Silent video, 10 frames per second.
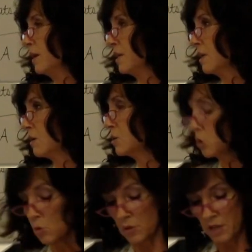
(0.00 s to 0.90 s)
I didn't go to
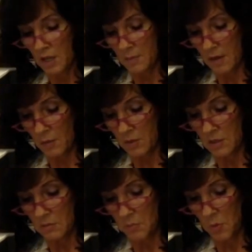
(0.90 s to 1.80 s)
school with them, and I
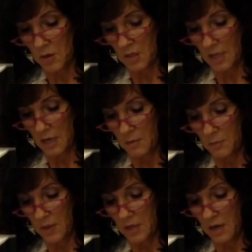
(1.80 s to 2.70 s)
wasn't born
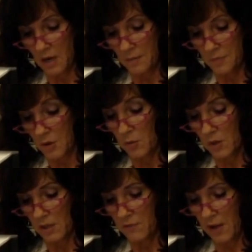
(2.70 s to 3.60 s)
then, but um, they're
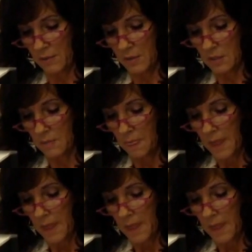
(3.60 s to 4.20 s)
really famous.